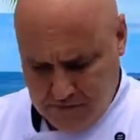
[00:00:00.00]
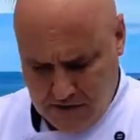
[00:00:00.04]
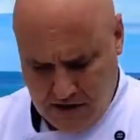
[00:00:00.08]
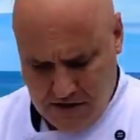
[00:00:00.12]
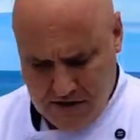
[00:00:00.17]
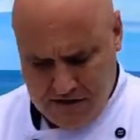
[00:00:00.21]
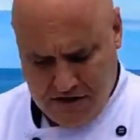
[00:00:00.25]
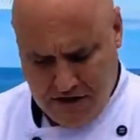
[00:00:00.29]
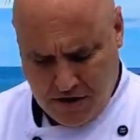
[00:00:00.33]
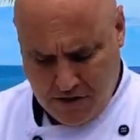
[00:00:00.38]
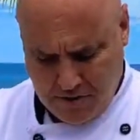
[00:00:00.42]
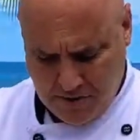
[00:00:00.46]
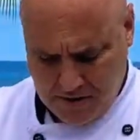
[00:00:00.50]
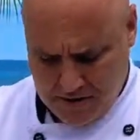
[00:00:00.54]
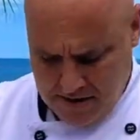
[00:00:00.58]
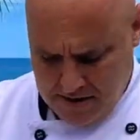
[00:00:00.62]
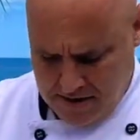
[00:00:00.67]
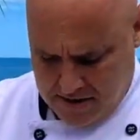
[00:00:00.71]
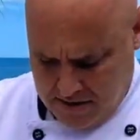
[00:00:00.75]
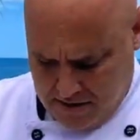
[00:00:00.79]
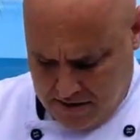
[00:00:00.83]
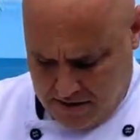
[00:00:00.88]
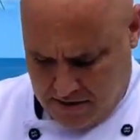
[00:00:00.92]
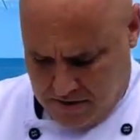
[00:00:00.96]
So
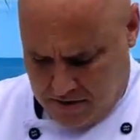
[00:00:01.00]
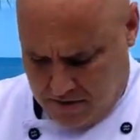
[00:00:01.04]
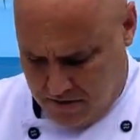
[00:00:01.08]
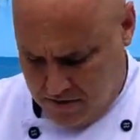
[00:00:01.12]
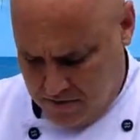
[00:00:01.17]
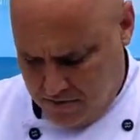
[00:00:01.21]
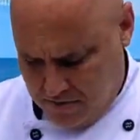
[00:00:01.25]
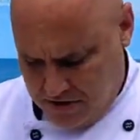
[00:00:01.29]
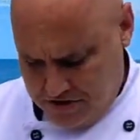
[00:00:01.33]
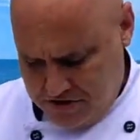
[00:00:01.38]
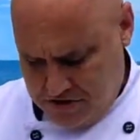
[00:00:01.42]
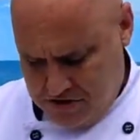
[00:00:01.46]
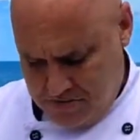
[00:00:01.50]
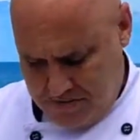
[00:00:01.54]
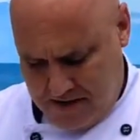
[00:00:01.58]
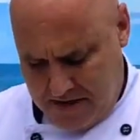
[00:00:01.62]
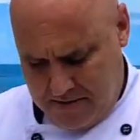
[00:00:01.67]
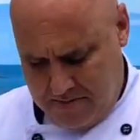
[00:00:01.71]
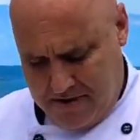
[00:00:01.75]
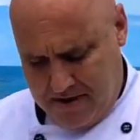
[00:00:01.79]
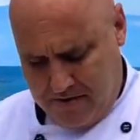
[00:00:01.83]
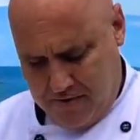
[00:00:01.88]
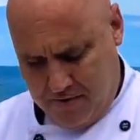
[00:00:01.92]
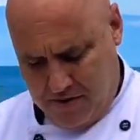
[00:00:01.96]
what you may
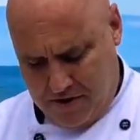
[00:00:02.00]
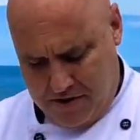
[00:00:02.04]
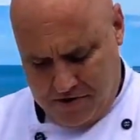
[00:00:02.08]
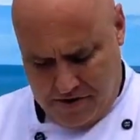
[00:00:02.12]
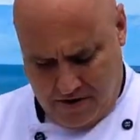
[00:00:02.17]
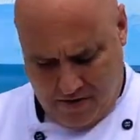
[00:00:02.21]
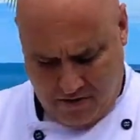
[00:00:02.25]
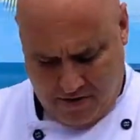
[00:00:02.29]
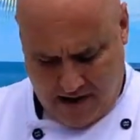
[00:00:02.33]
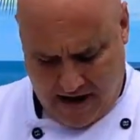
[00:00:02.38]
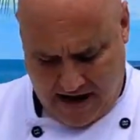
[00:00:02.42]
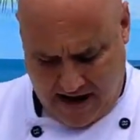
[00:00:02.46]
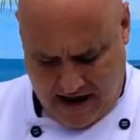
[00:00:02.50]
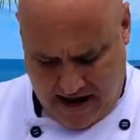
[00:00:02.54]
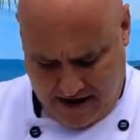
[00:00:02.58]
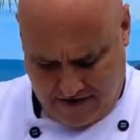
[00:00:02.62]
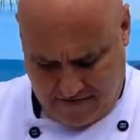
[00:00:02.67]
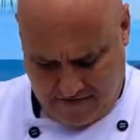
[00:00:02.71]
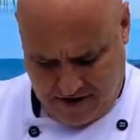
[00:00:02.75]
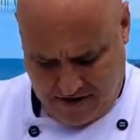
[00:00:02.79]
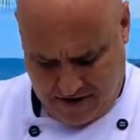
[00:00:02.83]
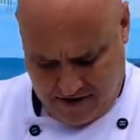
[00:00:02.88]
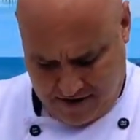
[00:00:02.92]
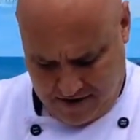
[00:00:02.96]
be wondering what I have
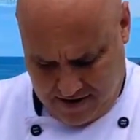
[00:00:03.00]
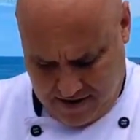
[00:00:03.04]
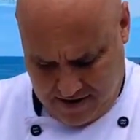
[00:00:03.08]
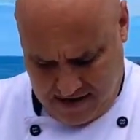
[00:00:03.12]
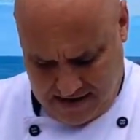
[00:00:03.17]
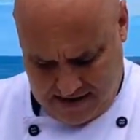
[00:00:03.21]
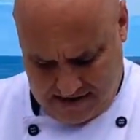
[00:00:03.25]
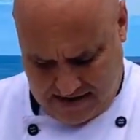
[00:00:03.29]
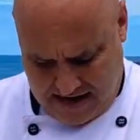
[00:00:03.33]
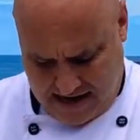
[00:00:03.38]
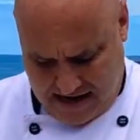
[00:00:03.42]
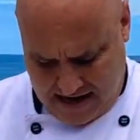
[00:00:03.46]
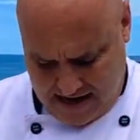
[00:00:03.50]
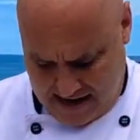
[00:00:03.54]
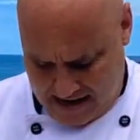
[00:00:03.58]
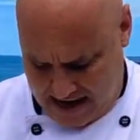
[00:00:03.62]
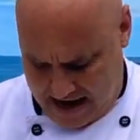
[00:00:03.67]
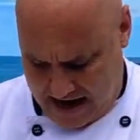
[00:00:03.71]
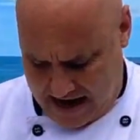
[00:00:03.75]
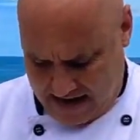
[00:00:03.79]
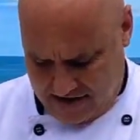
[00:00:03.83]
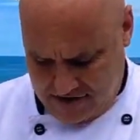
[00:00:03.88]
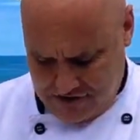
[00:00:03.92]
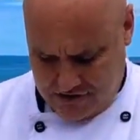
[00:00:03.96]
here is I
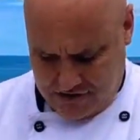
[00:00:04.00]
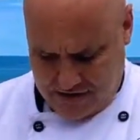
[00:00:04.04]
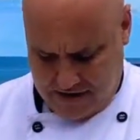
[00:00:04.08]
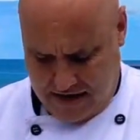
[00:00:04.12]
actually